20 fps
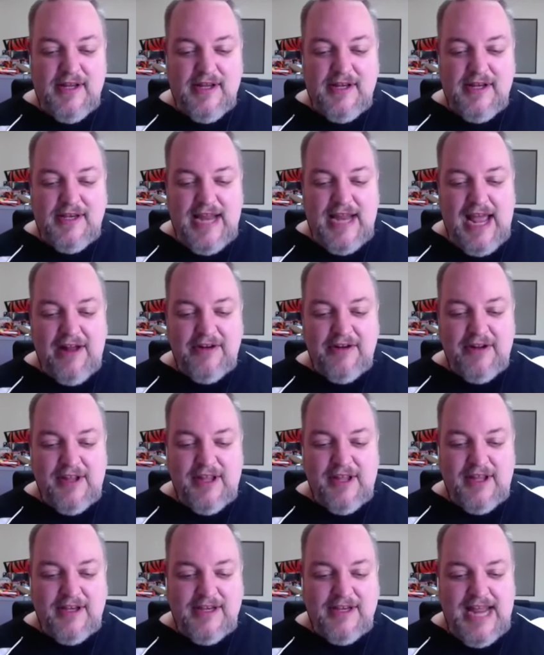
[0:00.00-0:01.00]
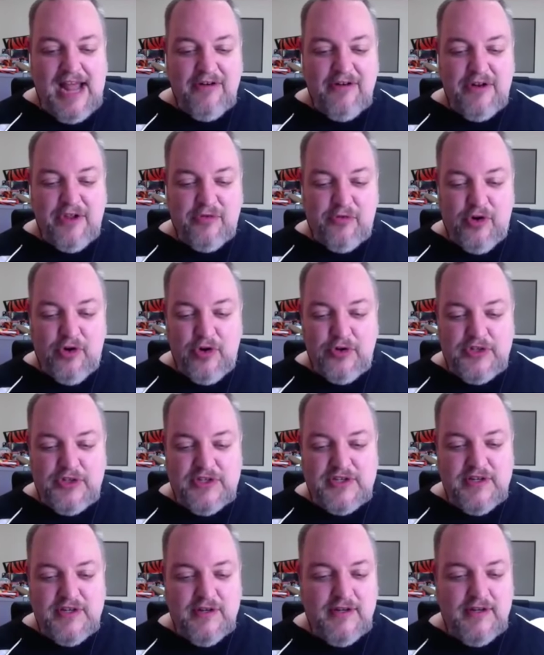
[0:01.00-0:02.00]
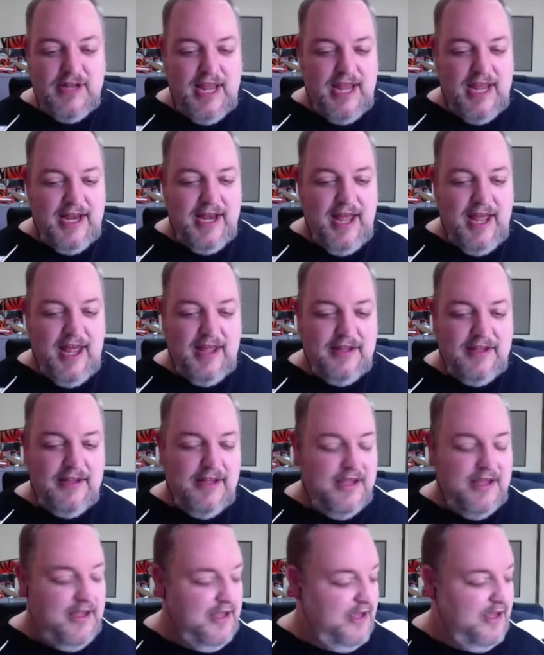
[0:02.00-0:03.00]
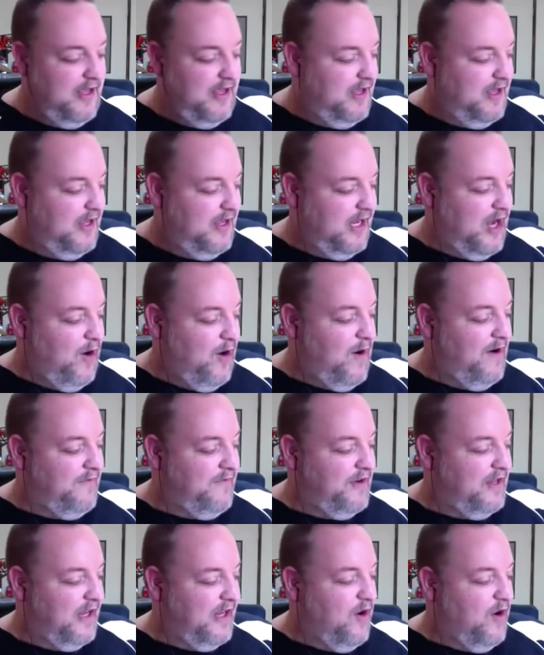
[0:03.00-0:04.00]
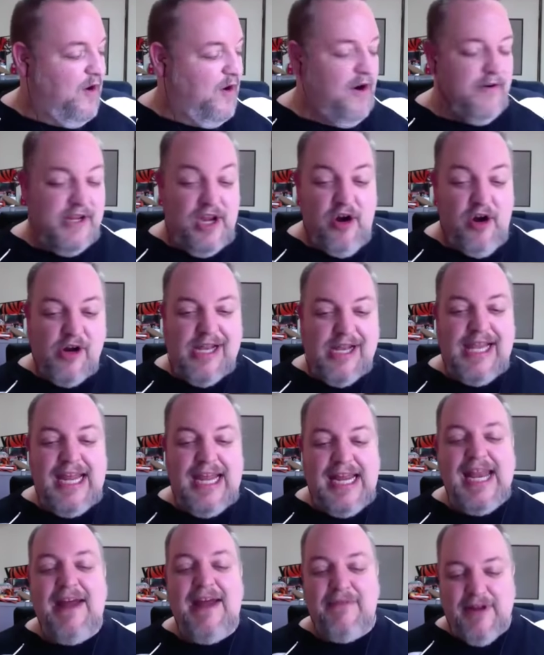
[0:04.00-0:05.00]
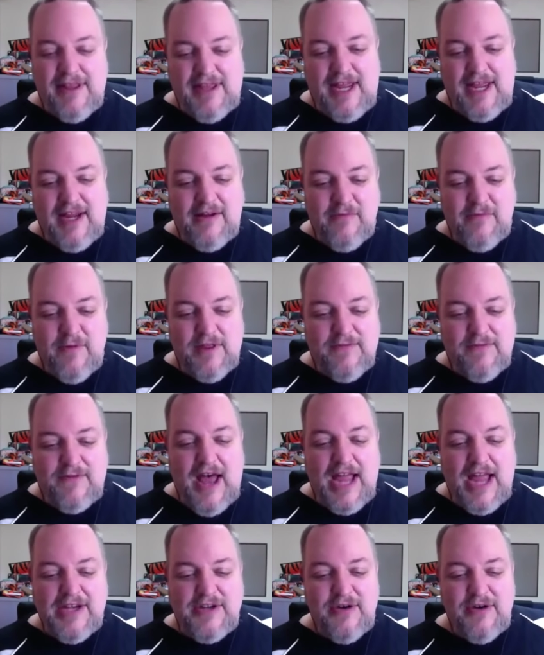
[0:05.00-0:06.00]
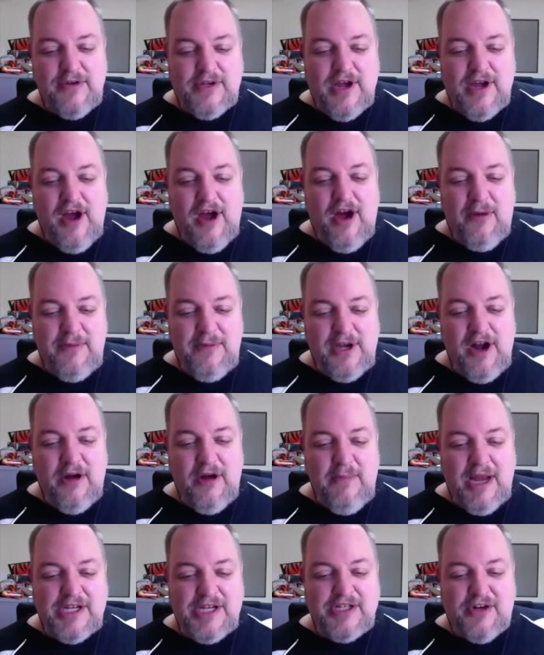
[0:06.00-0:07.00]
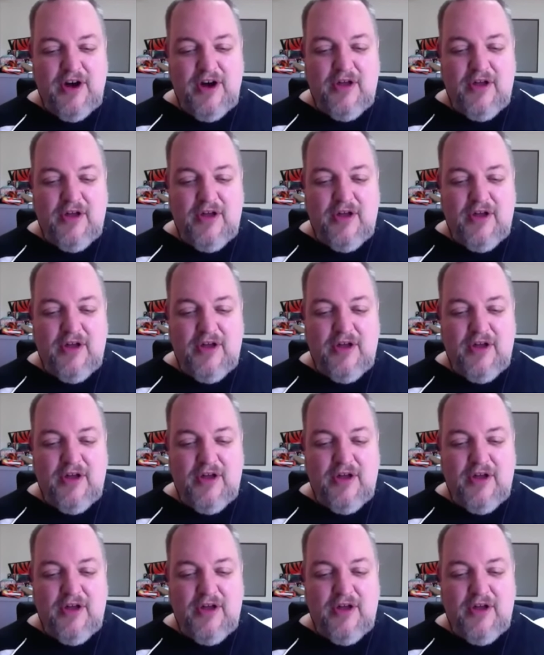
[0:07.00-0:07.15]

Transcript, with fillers: down to the down to the roots and uh, go every go you know clean everything with a fine tooth comb. You know, make sure all